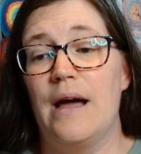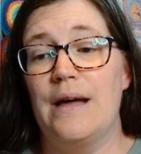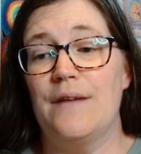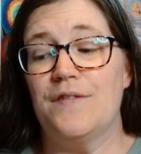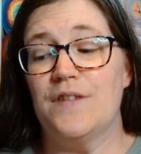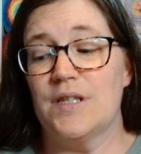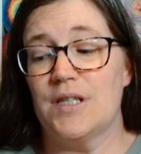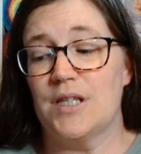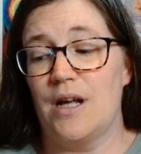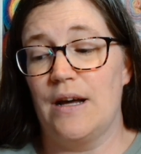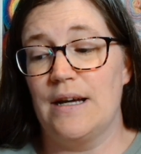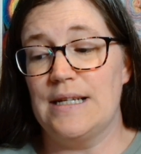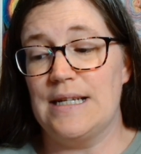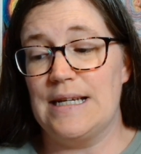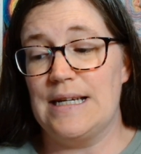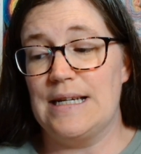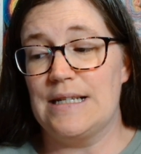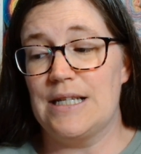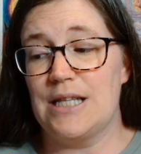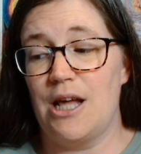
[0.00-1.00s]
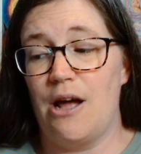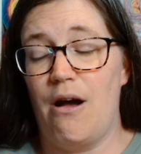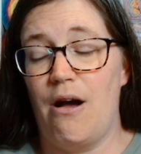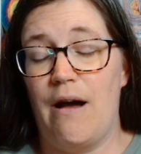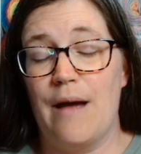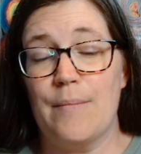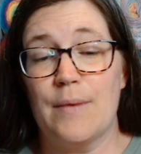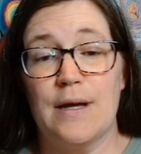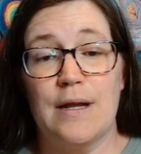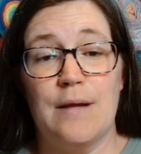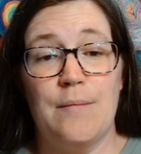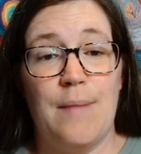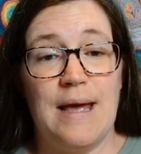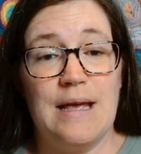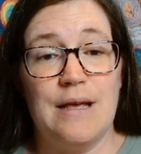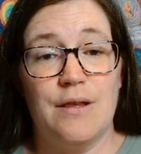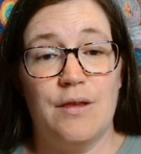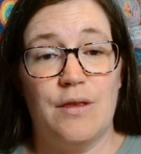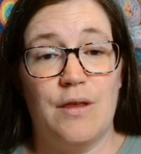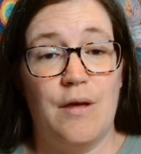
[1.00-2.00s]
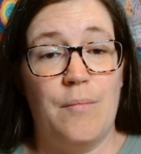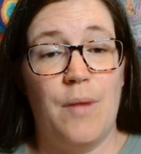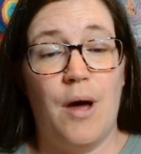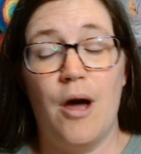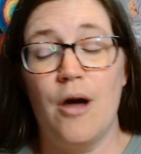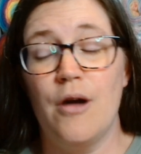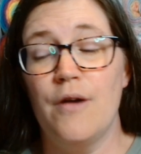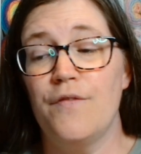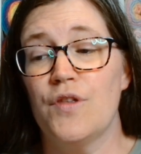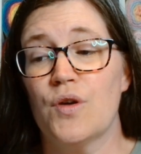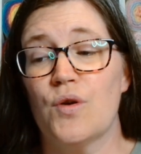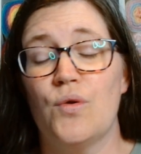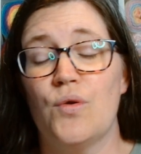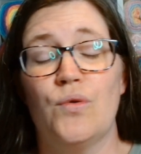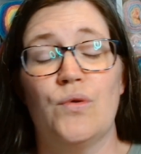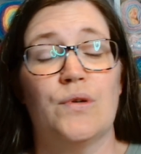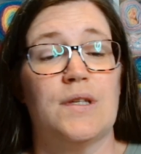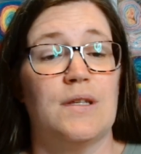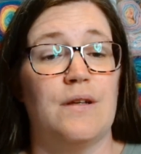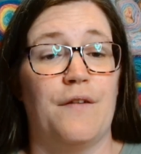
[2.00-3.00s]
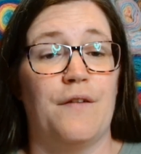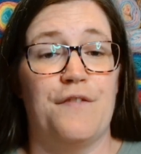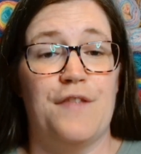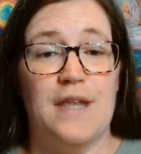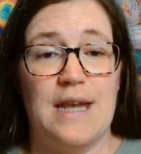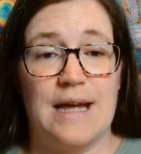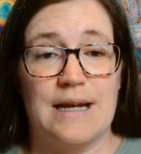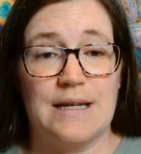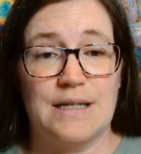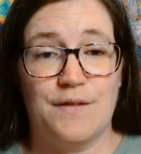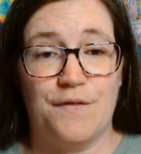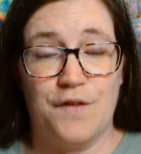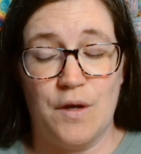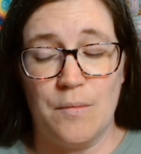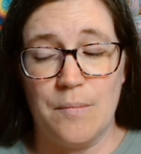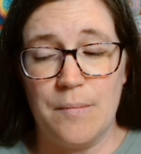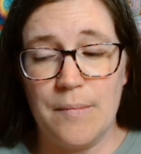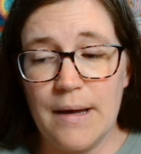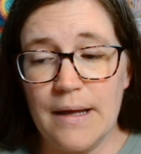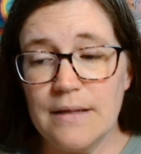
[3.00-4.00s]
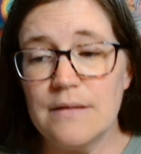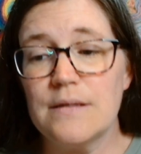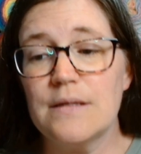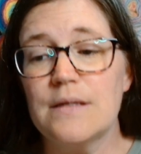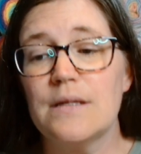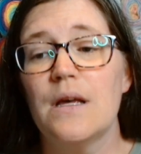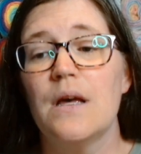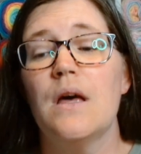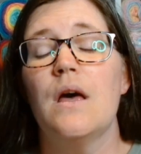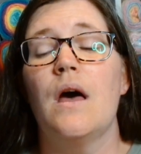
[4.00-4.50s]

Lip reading: have decided that I am going to make them over the course of the next few months.